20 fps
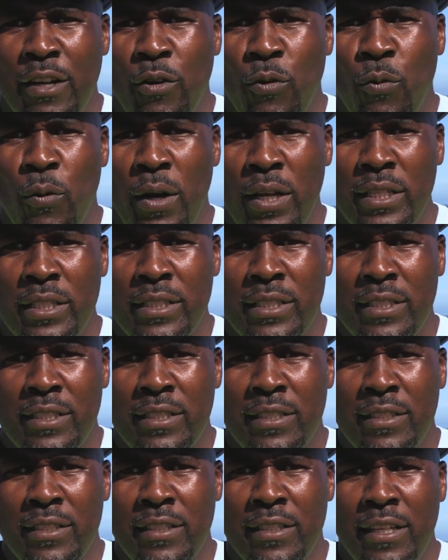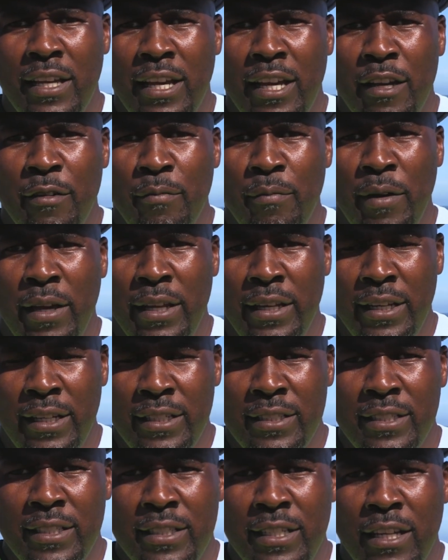Once an
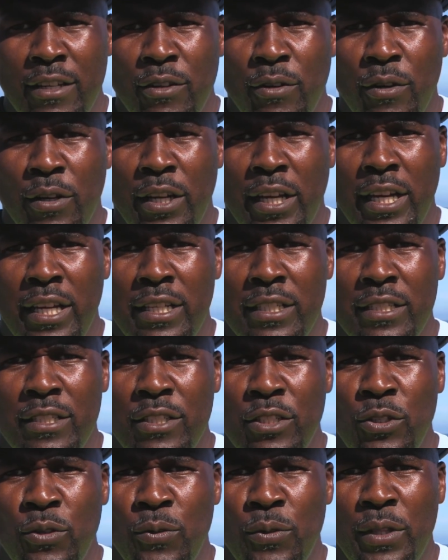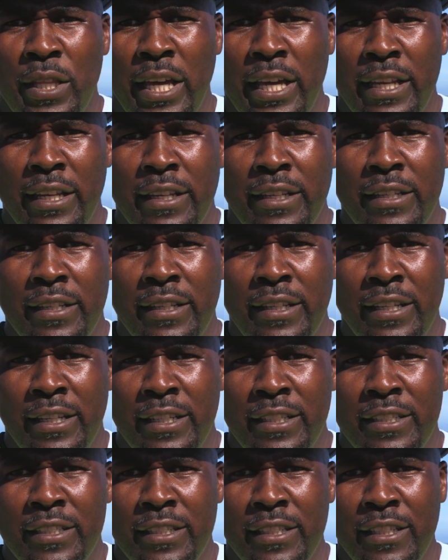incident occurs, you then
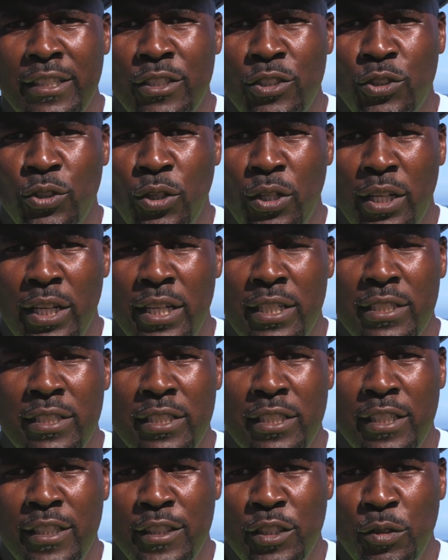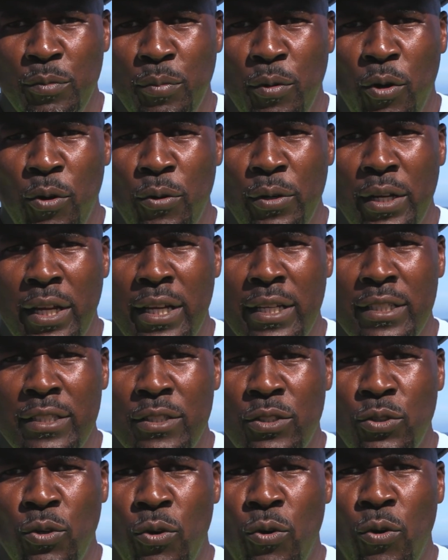need the insurers, the ship owners.
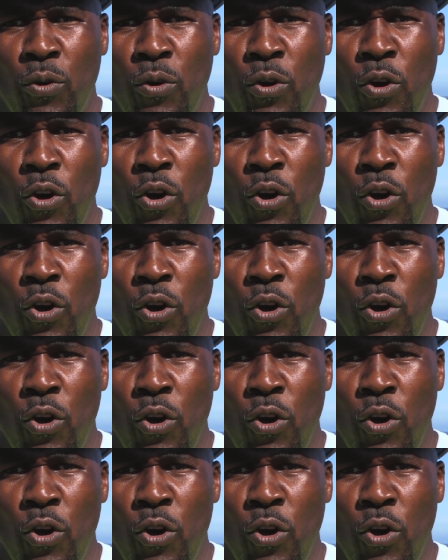So